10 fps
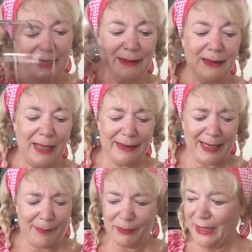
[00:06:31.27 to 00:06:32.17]
and
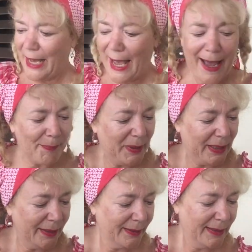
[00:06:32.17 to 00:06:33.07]
let that be
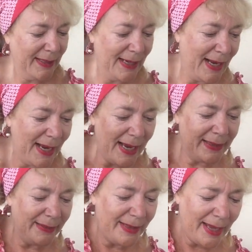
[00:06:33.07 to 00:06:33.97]
happy.
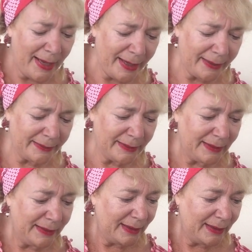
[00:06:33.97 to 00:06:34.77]
And then,